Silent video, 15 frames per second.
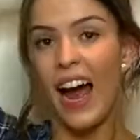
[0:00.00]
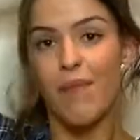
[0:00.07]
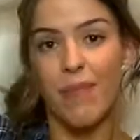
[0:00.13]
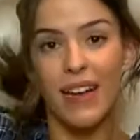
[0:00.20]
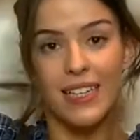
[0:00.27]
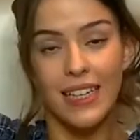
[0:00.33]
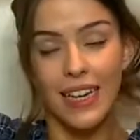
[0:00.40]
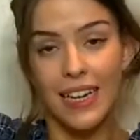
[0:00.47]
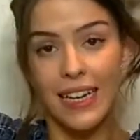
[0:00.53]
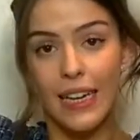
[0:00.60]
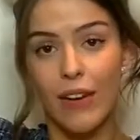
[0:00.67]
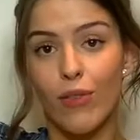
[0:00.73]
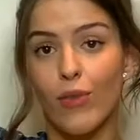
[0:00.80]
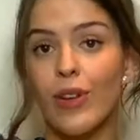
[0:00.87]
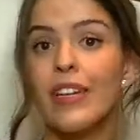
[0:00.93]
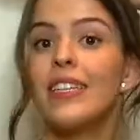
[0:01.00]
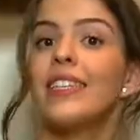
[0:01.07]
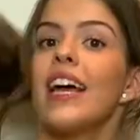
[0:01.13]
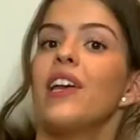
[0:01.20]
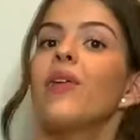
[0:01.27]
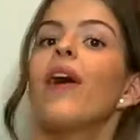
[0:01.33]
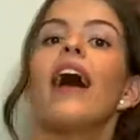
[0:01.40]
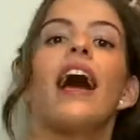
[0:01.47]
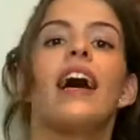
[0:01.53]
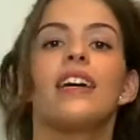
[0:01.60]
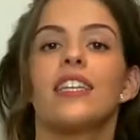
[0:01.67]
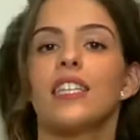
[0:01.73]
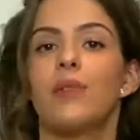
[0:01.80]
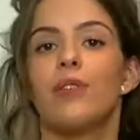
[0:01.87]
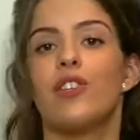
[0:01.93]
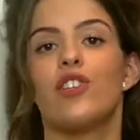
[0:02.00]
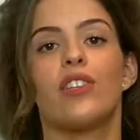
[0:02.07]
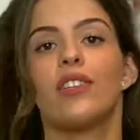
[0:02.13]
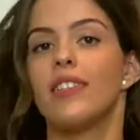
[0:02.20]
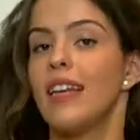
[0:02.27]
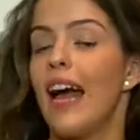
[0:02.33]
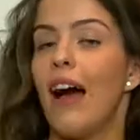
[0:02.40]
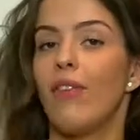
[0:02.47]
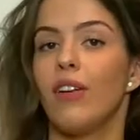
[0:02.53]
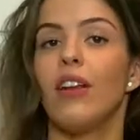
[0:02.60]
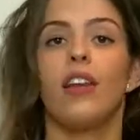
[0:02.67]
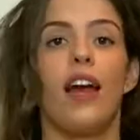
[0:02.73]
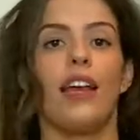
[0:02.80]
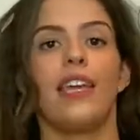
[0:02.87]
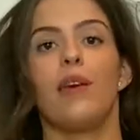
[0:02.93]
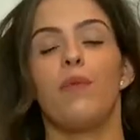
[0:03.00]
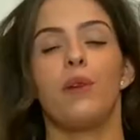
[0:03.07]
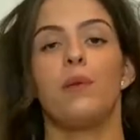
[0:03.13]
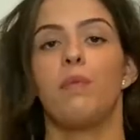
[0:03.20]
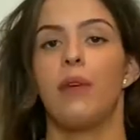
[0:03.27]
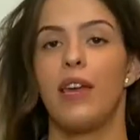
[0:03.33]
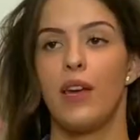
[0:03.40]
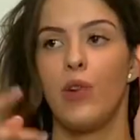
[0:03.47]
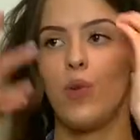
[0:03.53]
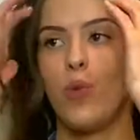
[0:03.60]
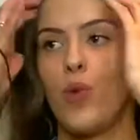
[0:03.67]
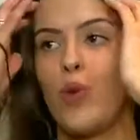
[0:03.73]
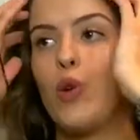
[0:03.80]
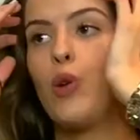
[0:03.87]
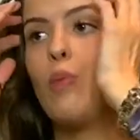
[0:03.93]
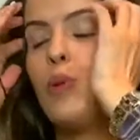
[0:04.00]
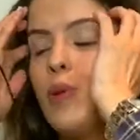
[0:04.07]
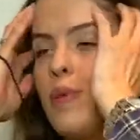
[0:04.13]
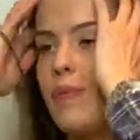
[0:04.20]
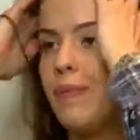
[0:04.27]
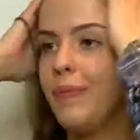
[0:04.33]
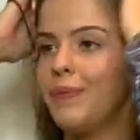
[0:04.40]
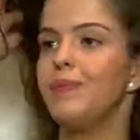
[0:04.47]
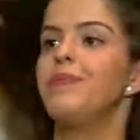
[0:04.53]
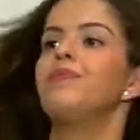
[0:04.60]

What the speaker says: and basically reset your hair so it's just down like it would be all normal.